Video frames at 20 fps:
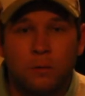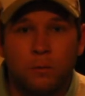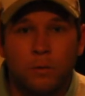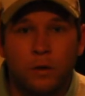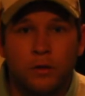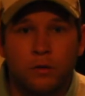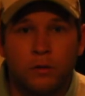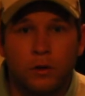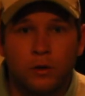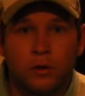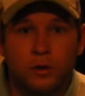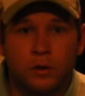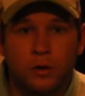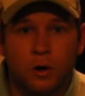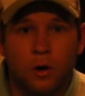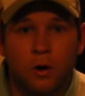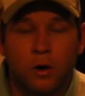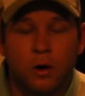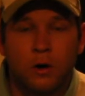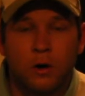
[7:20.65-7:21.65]
with our
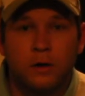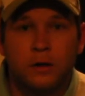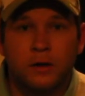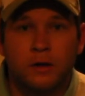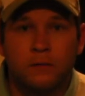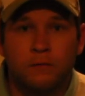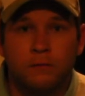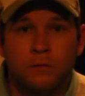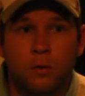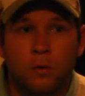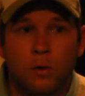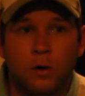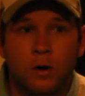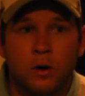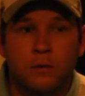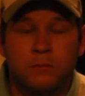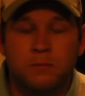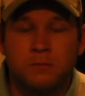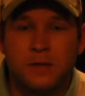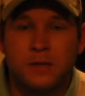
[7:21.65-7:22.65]
yard
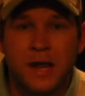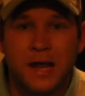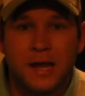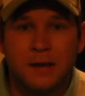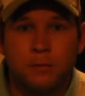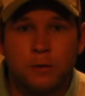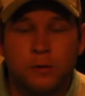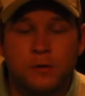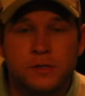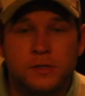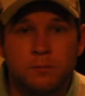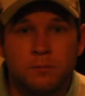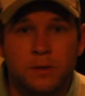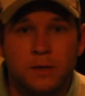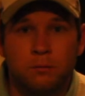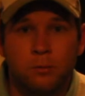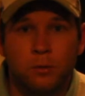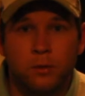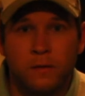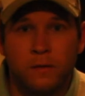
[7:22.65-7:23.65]
for neighbors and
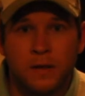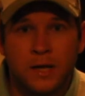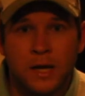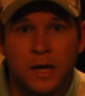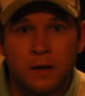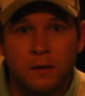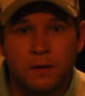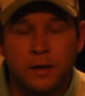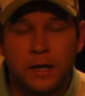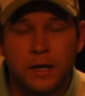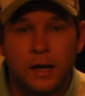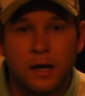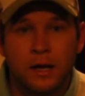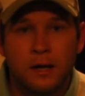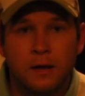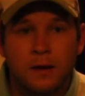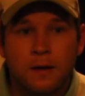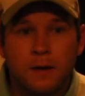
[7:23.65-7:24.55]
people in the area.